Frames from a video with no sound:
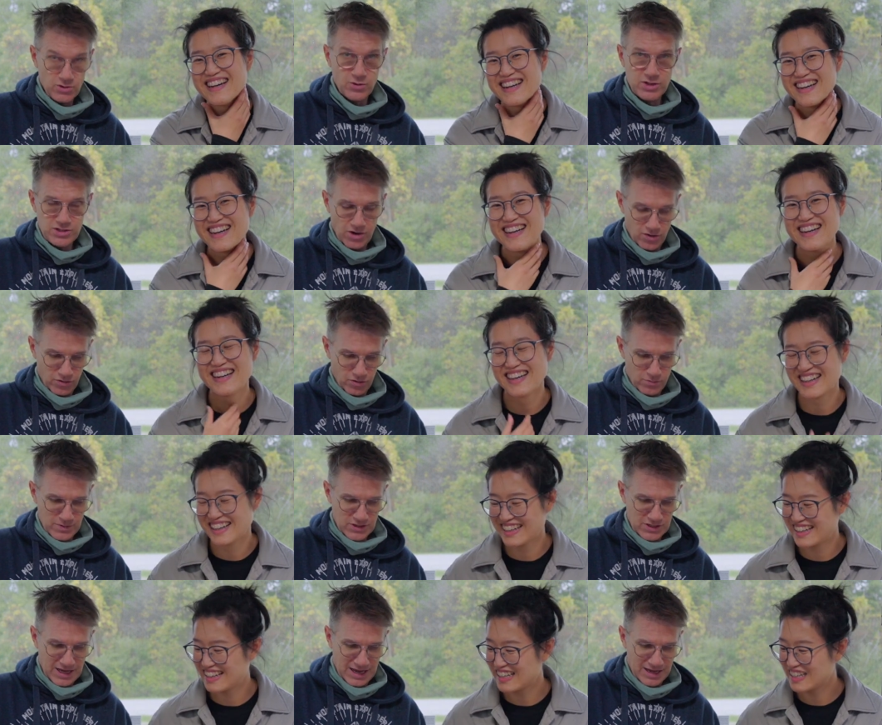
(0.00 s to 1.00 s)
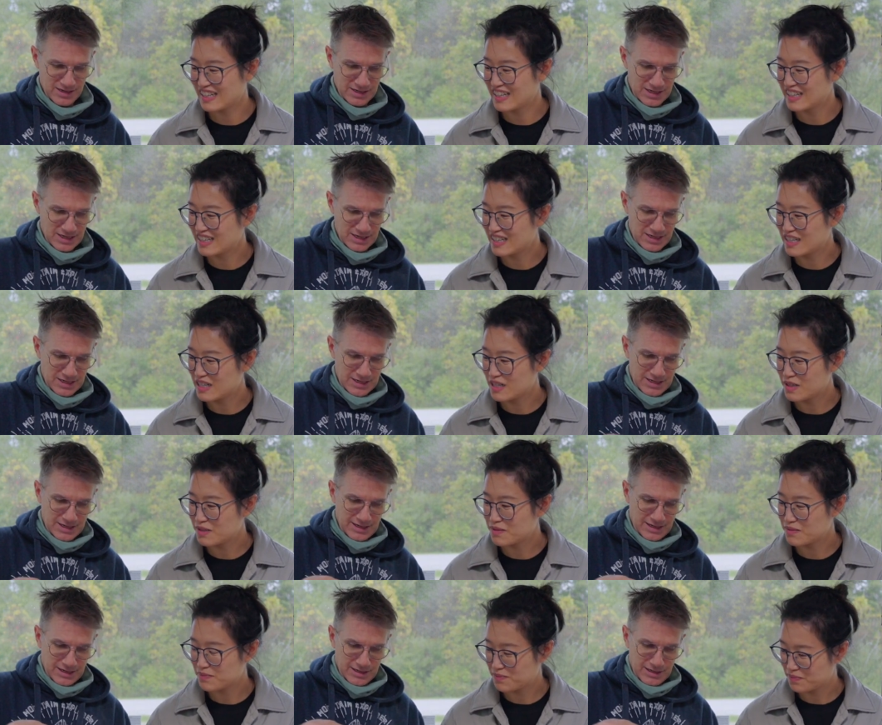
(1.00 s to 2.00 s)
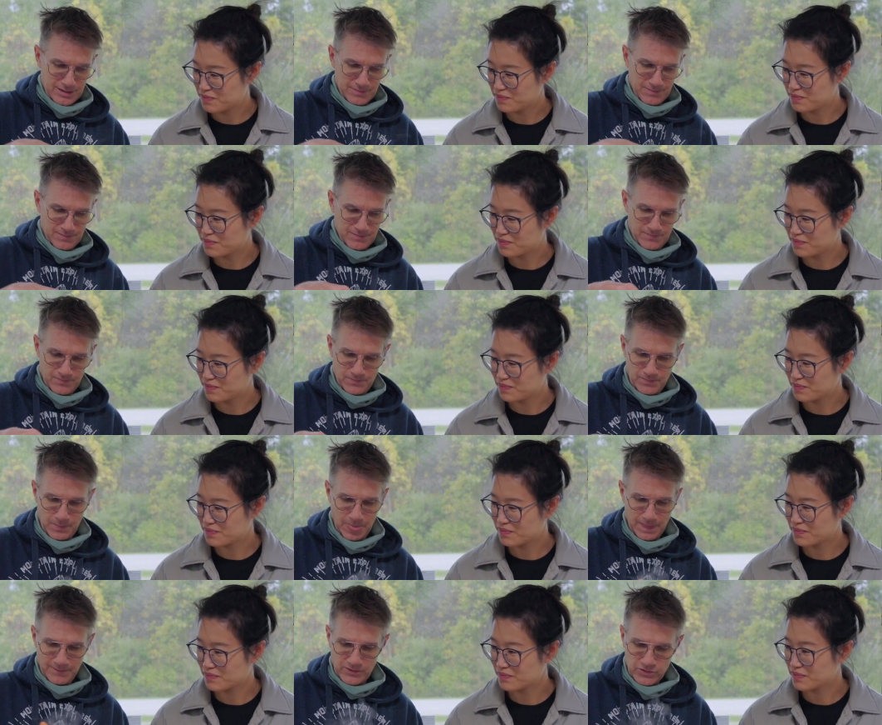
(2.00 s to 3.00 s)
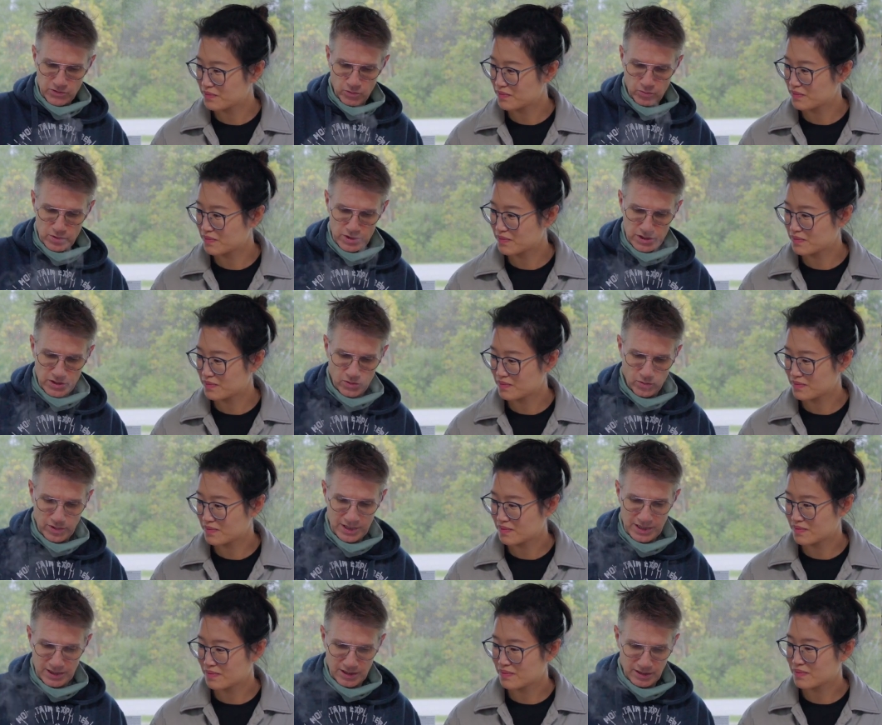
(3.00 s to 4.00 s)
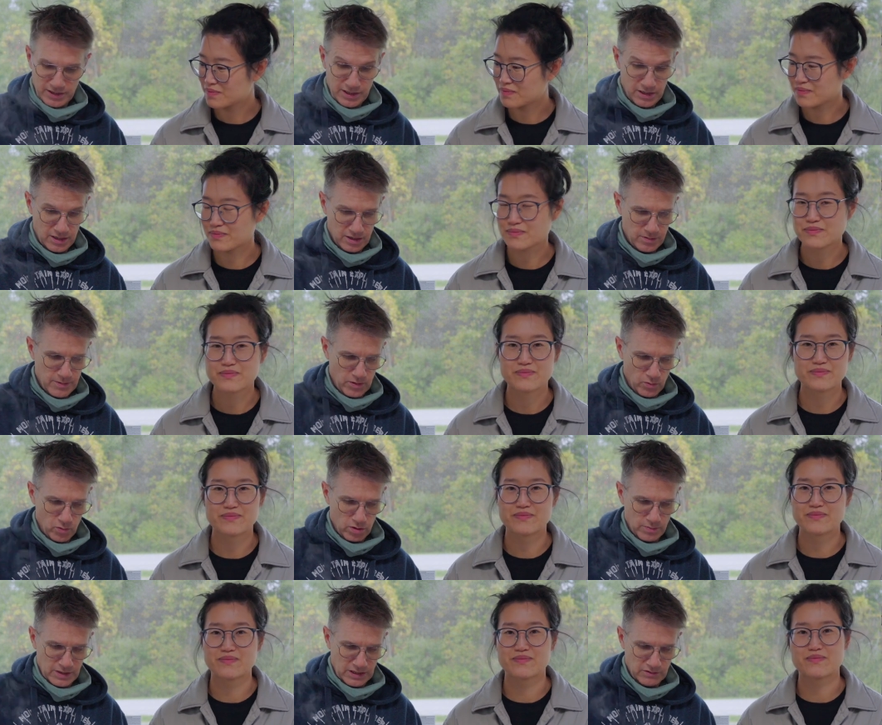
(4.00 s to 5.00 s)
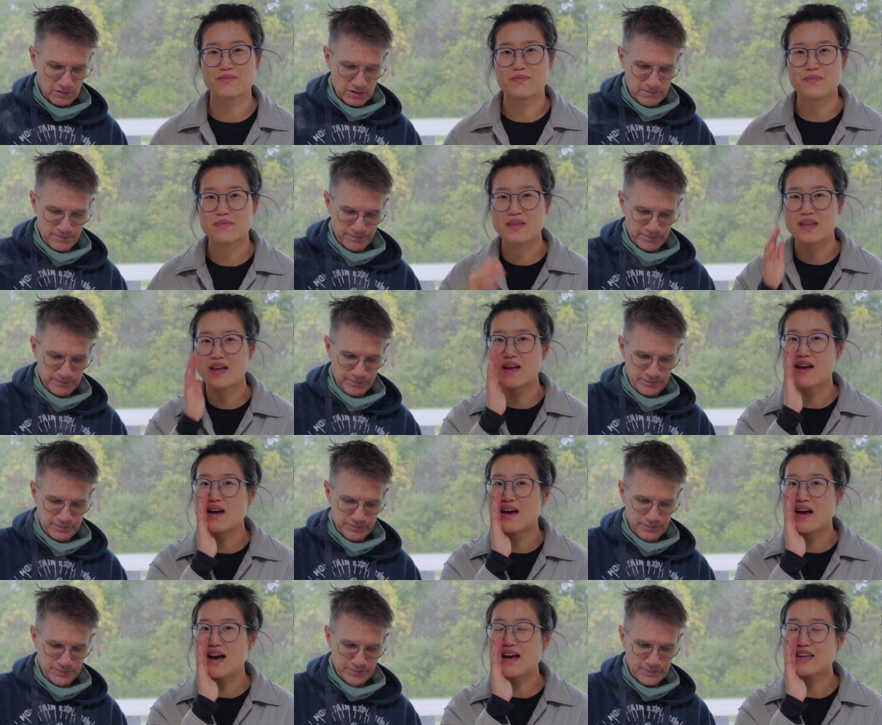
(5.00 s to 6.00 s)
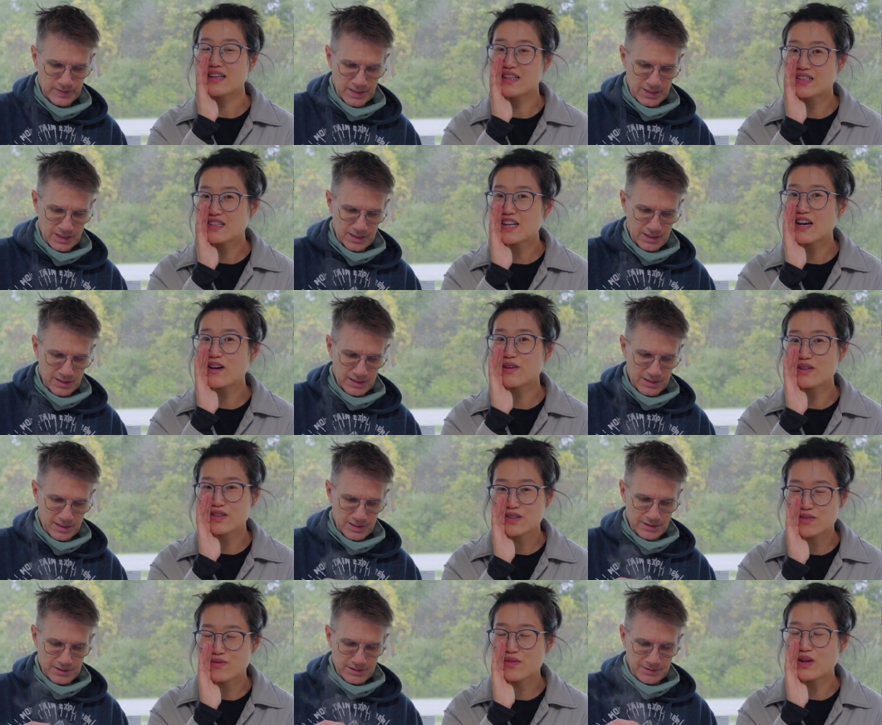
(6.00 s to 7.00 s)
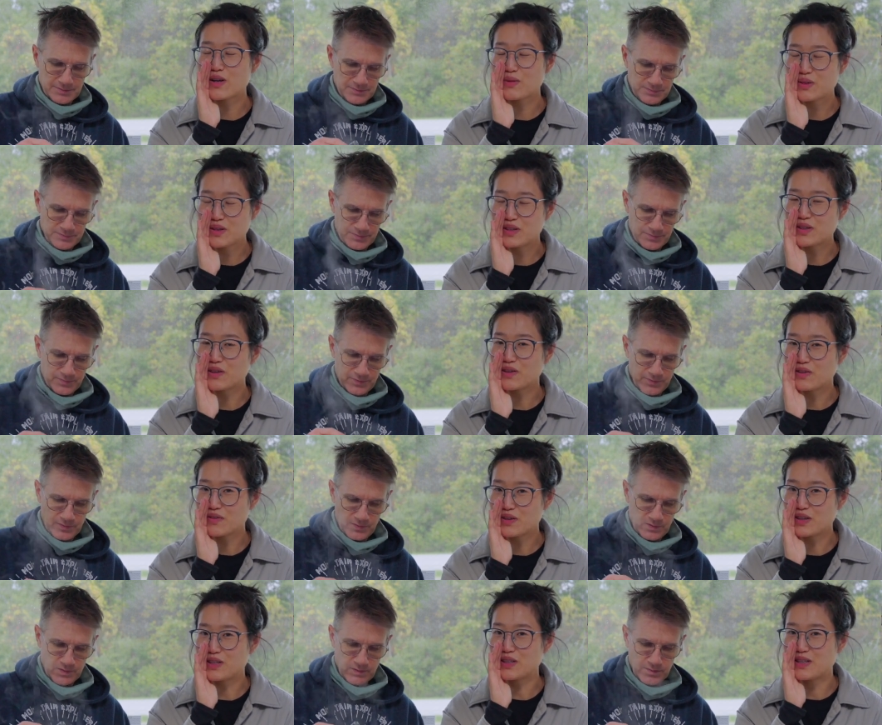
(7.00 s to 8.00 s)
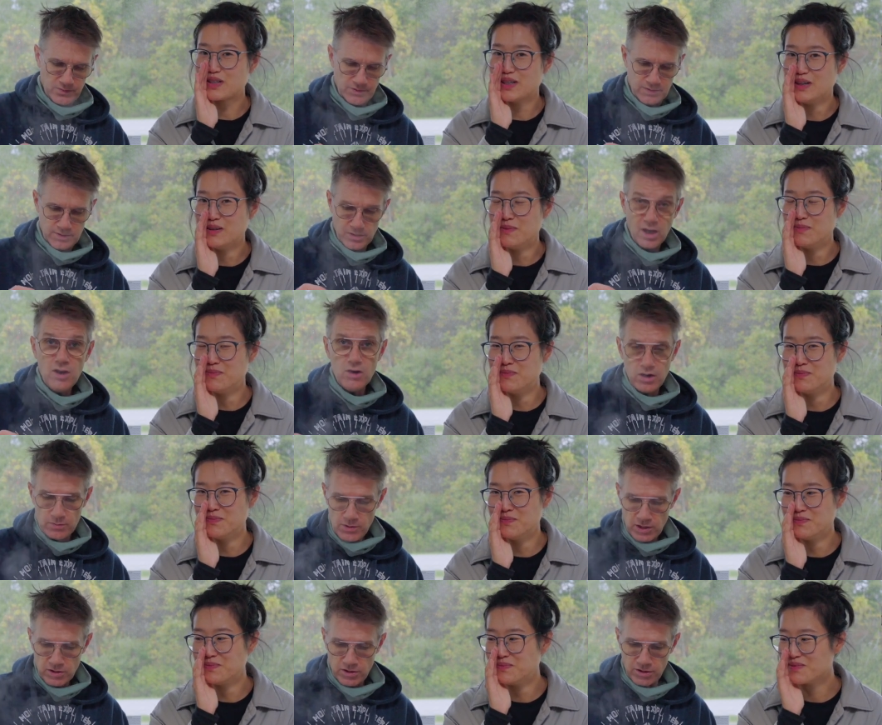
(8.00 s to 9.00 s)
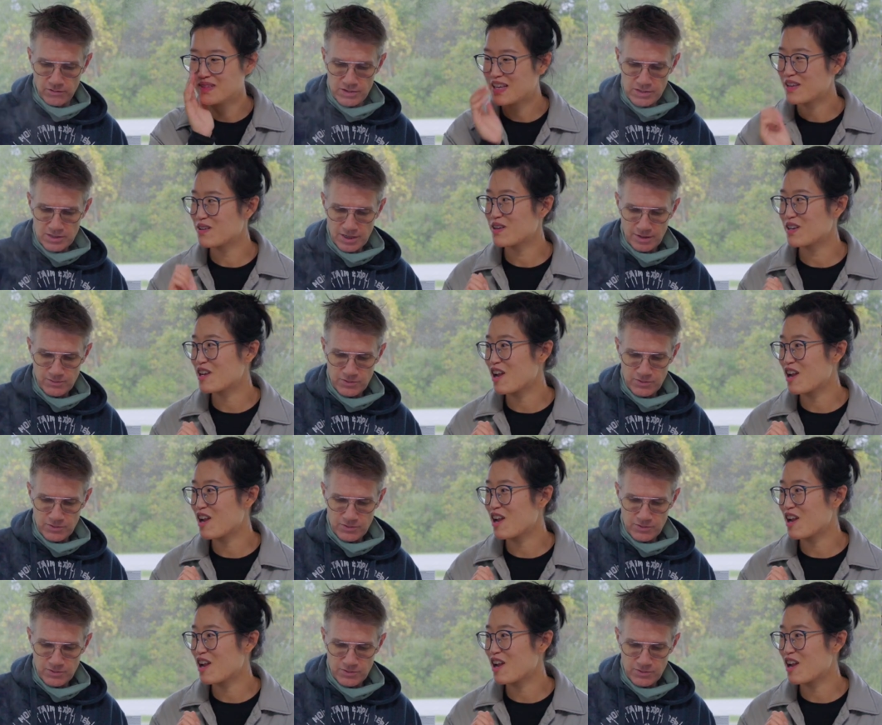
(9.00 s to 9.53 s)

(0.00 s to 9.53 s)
Speaker 1: so does our thermostat. Um, so really annoying. Get the lid a little bit warm even.
Speaker 2: I can tell he's very nervous.
Speaker 1: Oh, I'm not nervous. You're